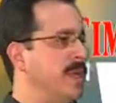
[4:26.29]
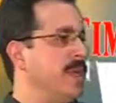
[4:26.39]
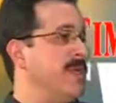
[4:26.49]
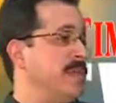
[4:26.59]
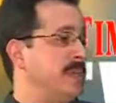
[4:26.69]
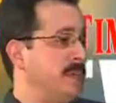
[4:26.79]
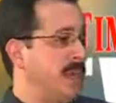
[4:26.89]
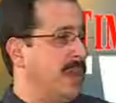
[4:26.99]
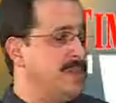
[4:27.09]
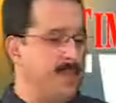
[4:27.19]
Even
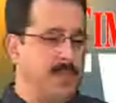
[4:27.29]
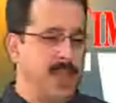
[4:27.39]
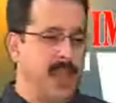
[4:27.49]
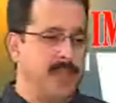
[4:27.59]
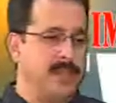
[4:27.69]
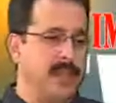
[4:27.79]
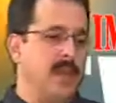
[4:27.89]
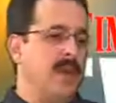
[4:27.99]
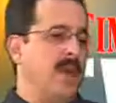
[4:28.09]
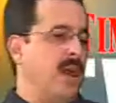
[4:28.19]
something as simple as
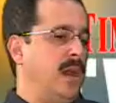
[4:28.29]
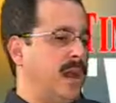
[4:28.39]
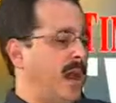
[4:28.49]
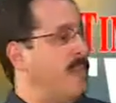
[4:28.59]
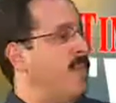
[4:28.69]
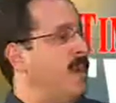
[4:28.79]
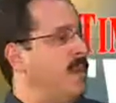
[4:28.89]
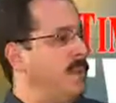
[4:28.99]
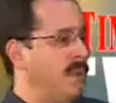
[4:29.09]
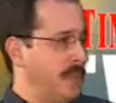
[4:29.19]
a camera
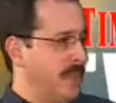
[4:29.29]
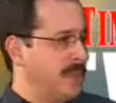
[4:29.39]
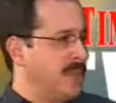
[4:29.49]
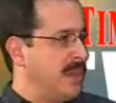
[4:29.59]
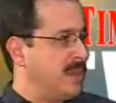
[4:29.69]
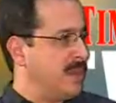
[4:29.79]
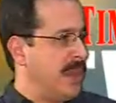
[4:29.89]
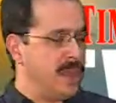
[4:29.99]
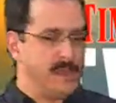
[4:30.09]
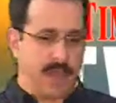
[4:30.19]
with a USB
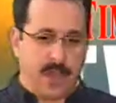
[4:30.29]
interface